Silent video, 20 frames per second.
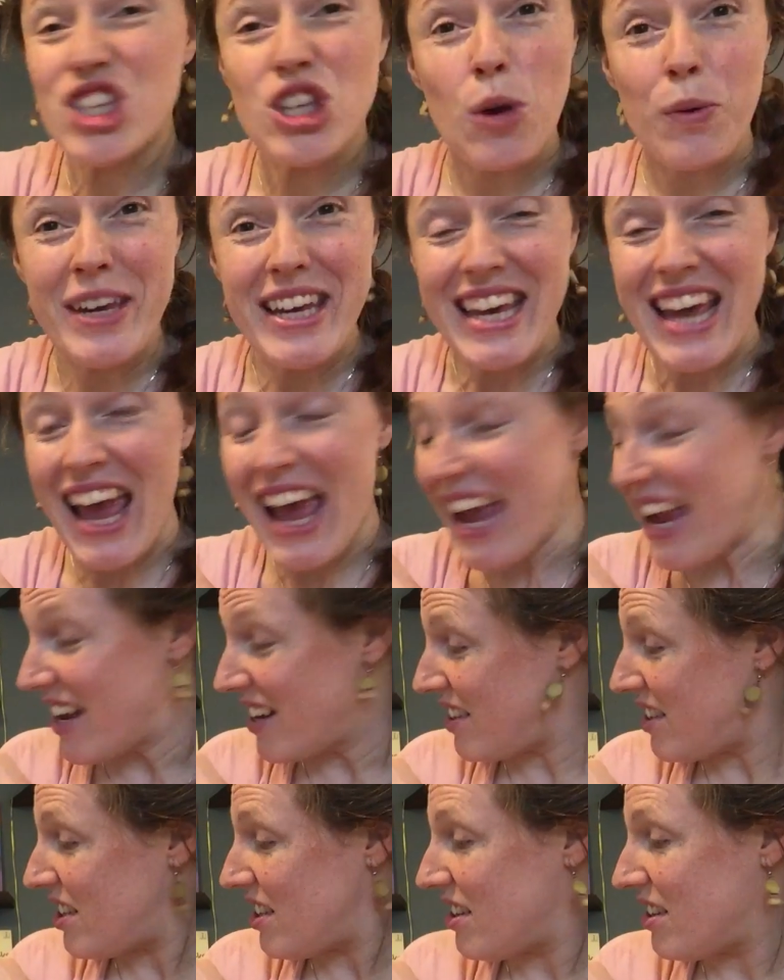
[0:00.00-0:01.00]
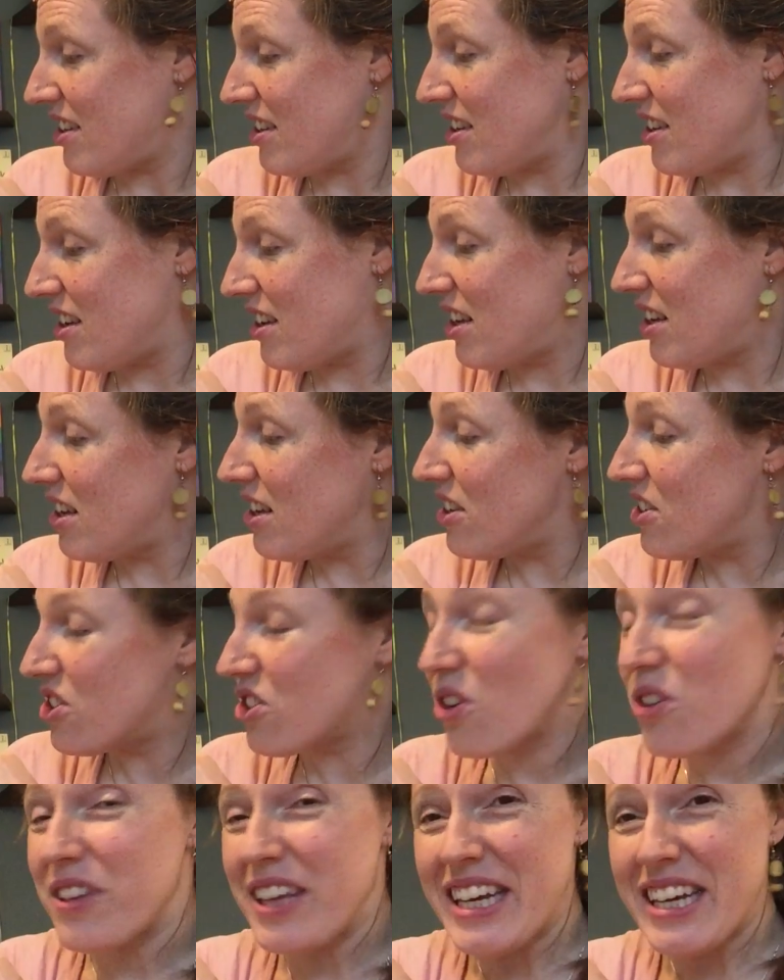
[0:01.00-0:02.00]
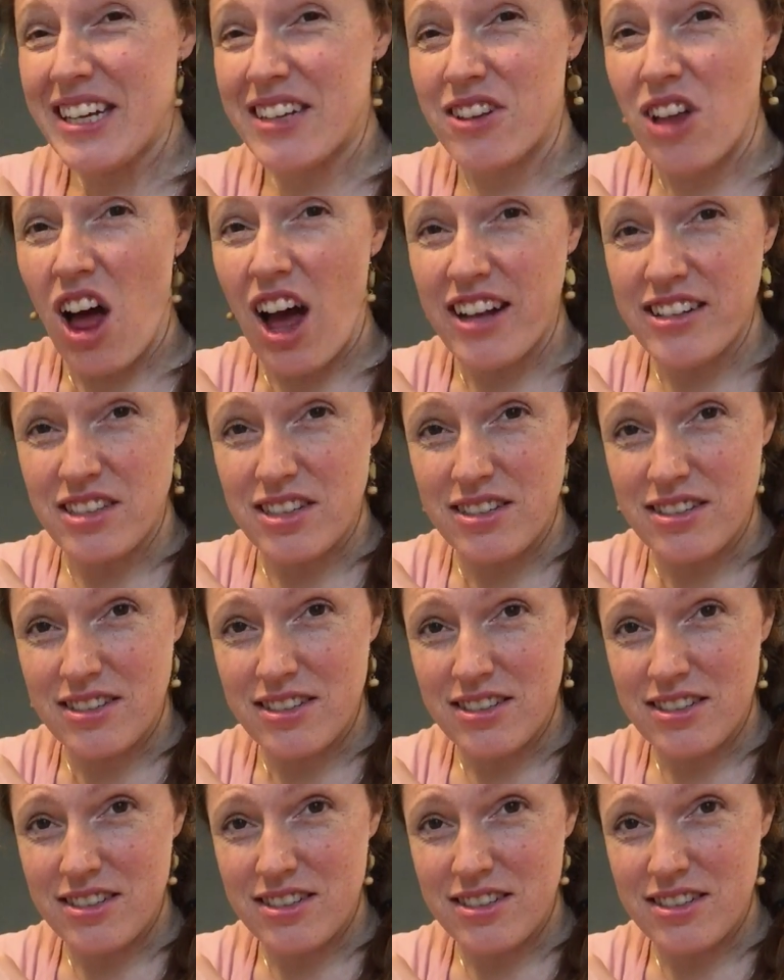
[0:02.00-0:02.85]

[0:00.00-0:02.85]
So he ate lot.